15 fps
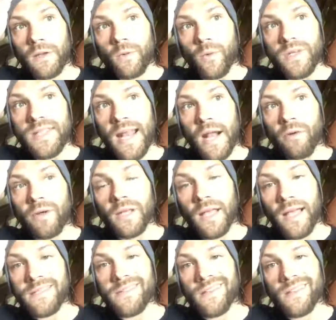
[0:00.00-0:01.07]
was that I
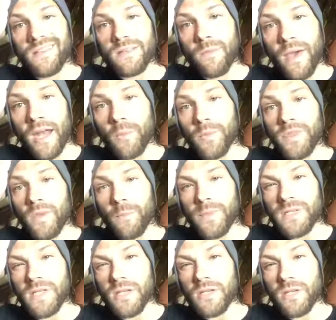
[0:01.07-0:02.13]
realized that it doesn't matter the
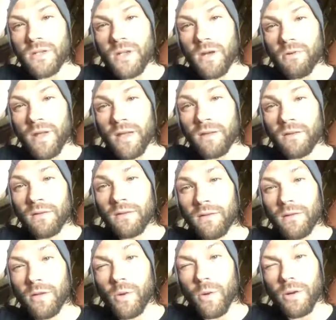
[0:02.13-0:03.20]
position you're in,
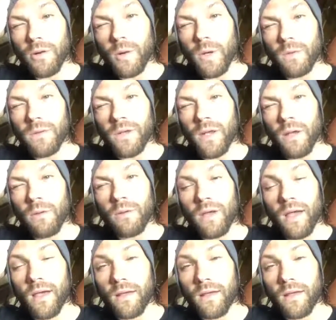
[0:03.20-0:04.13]
quote unquote, you know,